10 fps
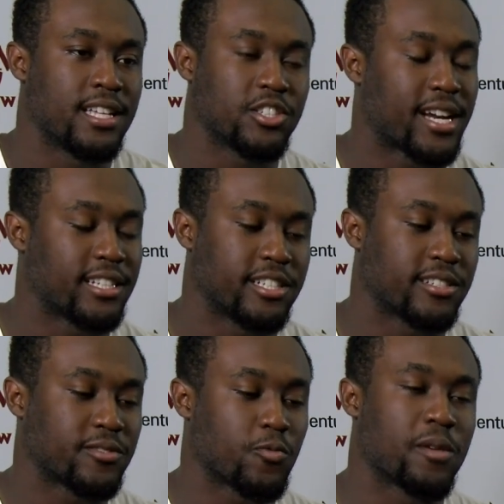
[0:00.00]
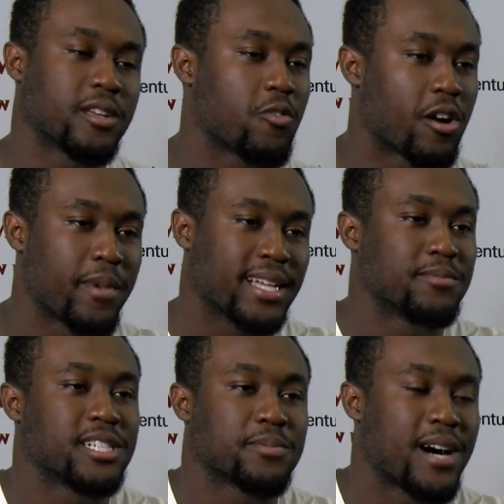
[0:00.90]
trying to disrupt the quarterback as
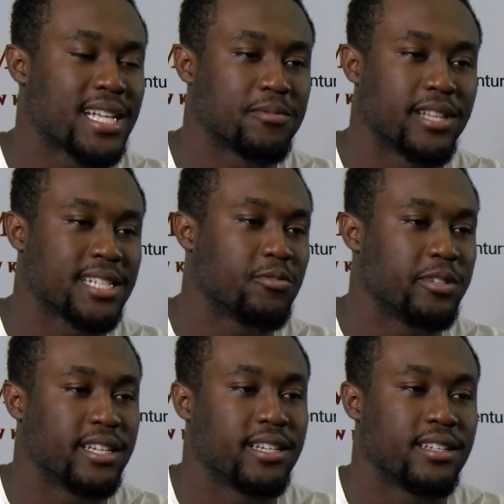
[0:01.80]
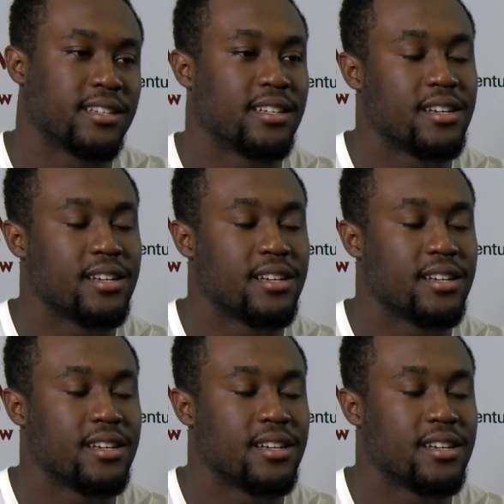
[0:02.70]
much as possible. And that's what we did.